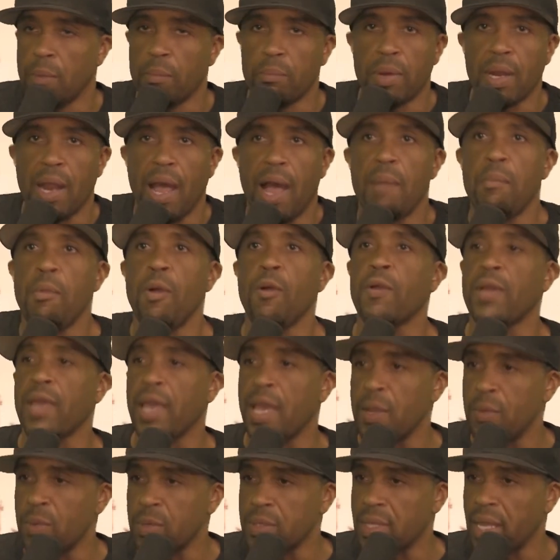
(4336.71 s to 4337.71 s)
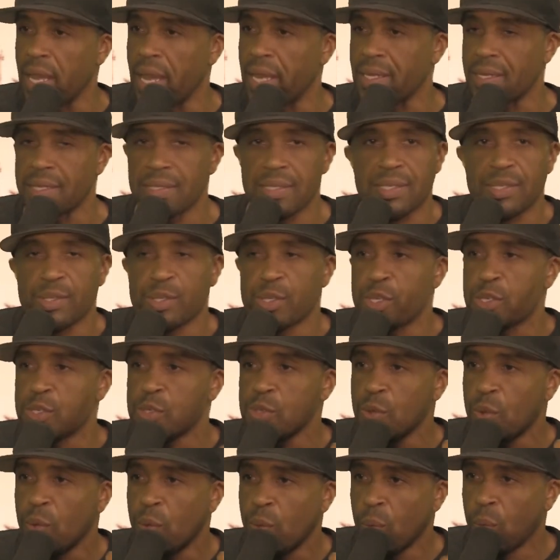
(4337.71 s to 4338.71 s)
But I'm okay with that because it's
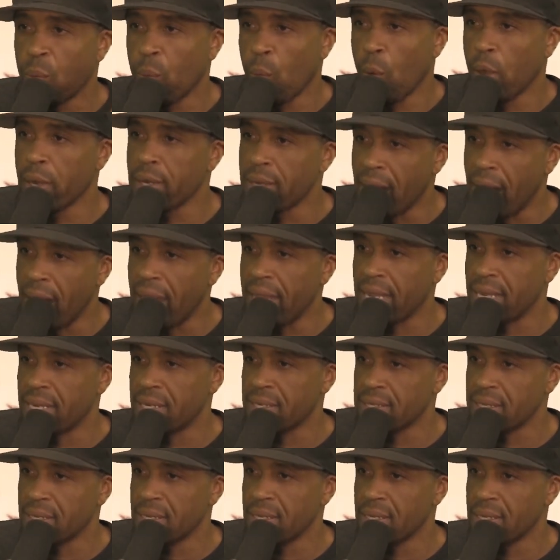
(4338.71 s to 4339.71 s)
just one night.